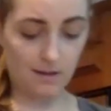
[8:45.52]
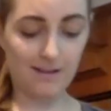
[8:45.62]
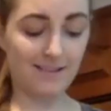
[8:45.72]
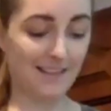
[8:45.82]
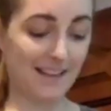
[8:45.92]

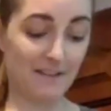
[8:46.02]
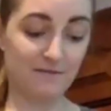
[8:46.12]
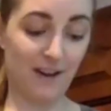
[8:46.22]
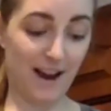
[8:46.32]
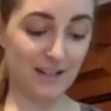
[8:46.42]
like a
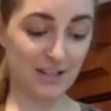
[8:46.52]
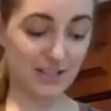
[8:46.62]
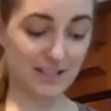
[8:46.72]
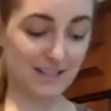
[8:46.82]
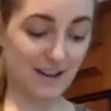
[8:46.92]

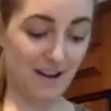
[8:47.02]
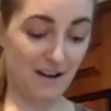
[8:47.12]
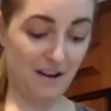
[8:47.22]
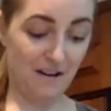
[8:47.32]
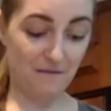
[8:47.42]
fraction
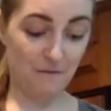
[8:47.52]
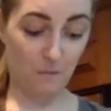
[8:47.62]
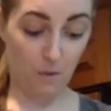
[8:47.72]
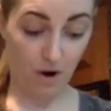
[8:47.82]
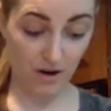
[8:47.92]
of
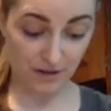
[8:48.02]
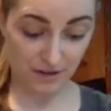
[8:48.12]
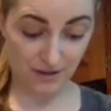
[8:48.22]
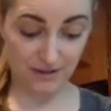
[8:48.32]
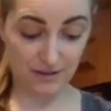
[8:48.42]

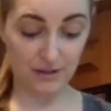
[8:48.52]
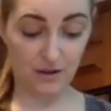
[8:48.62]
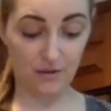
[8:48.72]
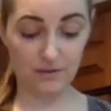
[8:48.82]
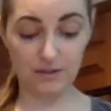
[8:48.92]
water.
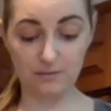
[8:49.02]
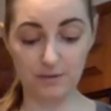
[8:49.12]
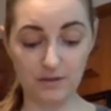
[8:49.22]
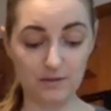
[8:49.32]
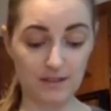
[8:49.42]
So to
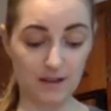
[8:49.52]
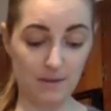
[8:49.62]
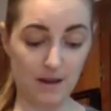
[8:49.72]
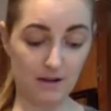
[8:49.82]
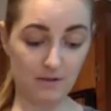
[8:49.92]
produce a
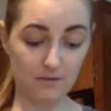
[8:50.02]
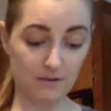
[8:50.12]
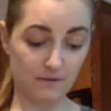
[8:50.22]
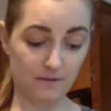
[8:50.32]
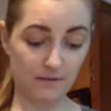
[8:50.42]
pound
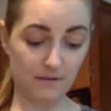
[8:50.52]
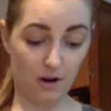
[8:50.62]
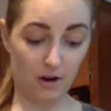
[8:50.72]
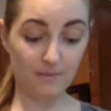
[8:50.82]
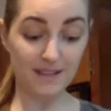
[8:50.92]
of
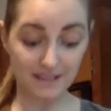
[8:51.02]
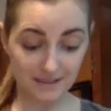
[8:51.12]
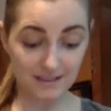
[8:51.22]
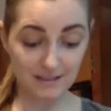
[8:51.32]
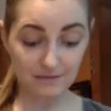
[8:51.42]

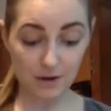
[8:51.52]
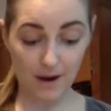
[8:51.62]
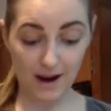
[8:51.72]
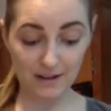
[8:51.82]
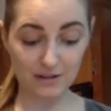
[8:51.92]
almonds
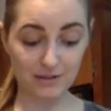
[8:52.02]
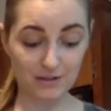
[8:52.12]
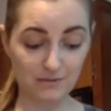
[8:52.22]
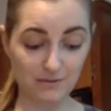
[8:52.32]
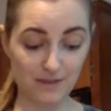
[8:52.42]
requires
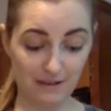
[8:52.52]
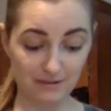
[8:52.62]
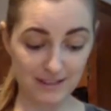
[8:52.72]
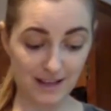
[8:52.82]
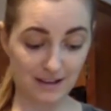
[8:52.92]

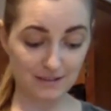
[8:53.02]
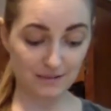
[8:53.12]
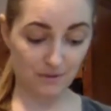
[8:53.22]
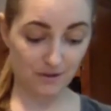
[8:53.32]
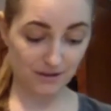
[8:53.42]
2,000 gallons of
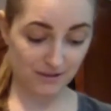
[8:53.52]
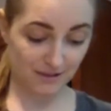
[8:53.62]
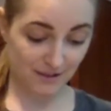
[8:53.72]
water,